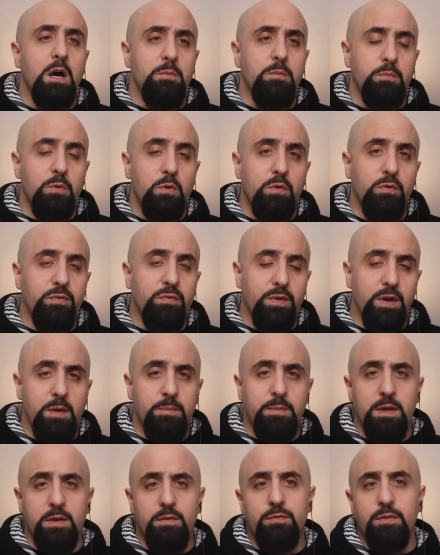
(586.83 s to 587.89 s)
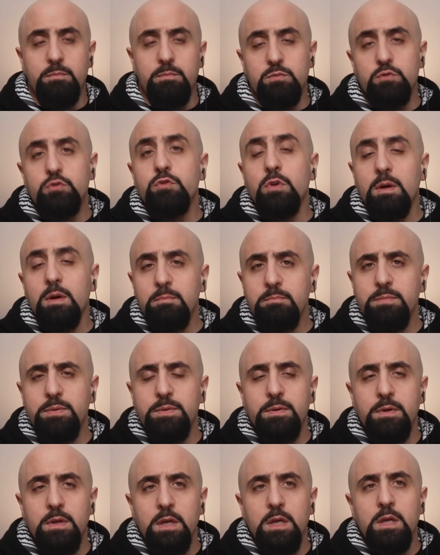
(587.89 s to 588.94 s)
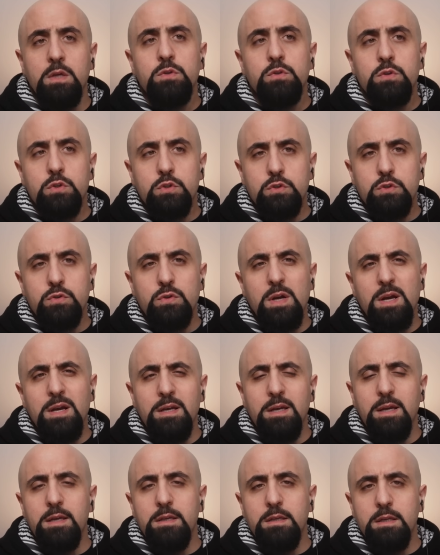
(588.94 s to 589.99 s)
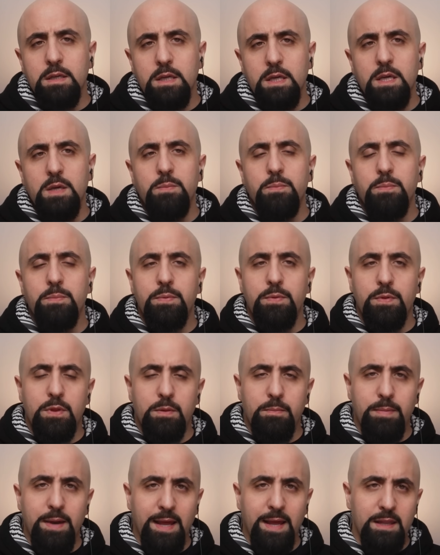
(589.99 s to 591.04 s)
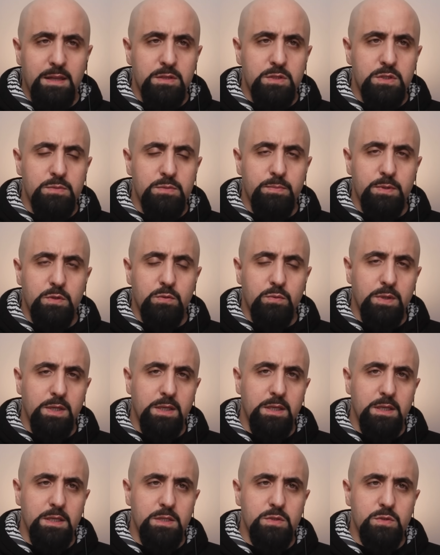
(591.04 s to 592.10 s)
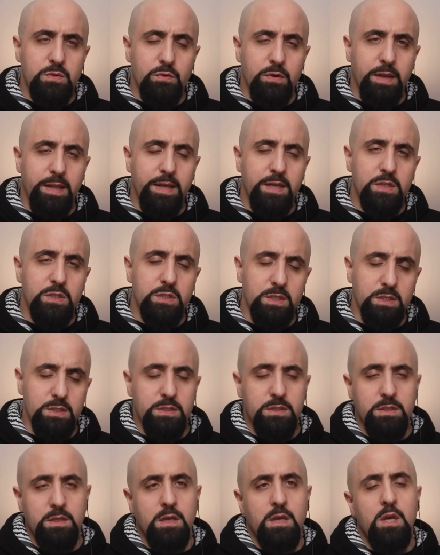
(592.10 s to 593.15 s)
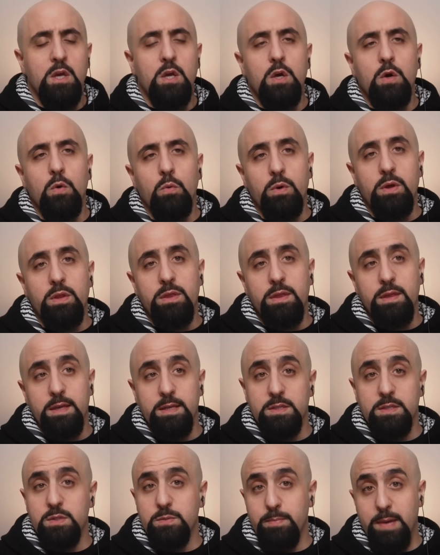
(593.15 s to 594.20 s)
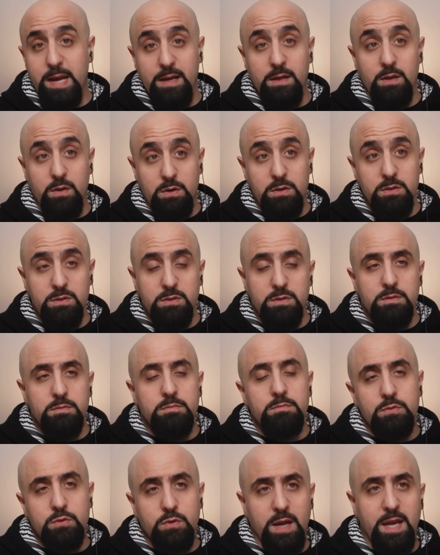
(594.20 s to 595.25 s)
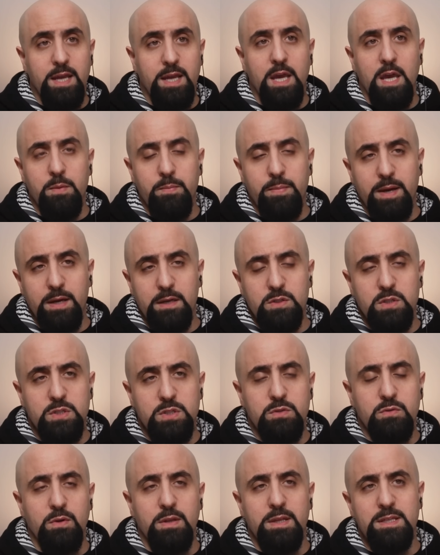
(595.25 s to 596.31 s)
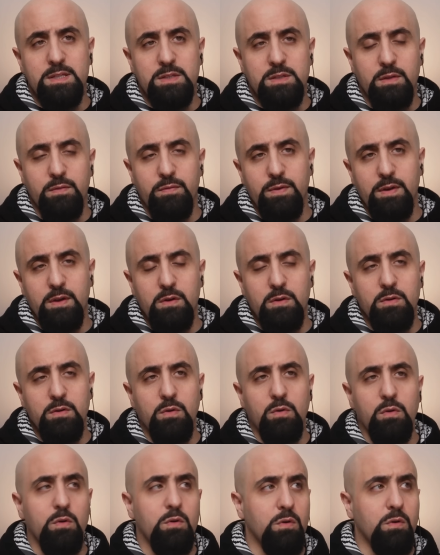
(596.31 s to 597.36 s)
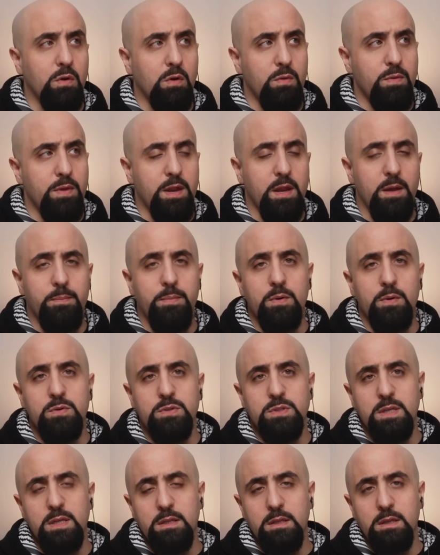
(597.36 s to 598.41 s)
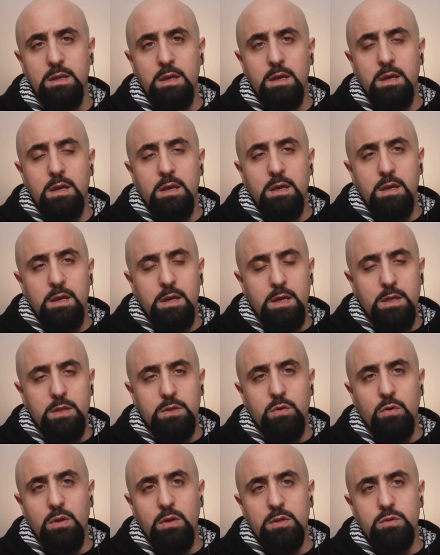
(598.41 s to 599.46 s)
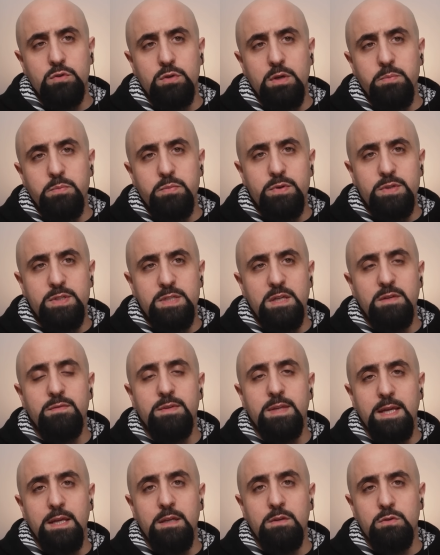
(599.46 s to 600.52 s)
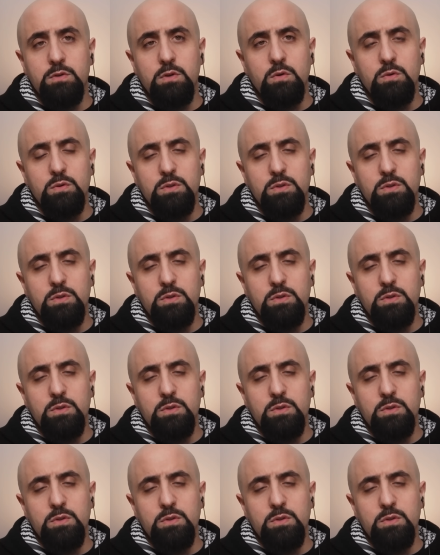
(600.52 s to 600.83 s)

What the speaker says: a move coming from Trump to try and keep the balance between his relations with his backers, Track APAC just released a figure not long ago that I posted. Donald Trump received in